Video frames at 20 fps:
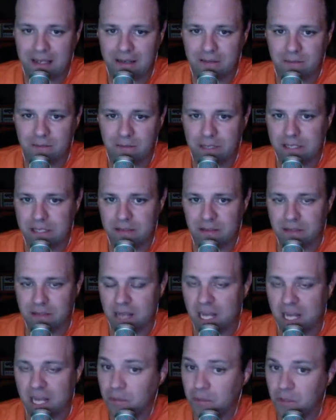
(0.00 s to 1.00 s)
Because they're
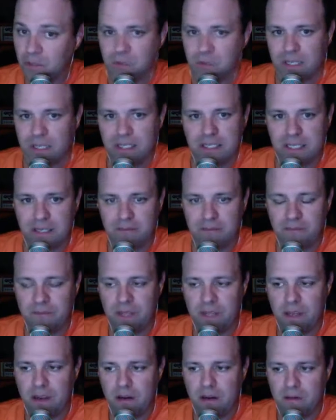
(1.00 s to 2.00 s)
not a blue blood team,
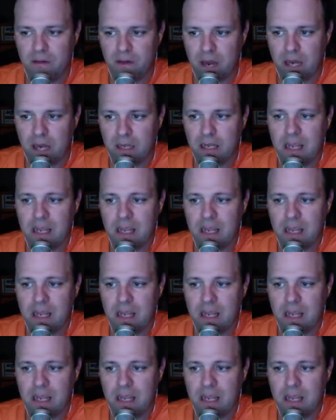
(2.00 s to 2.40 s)
right?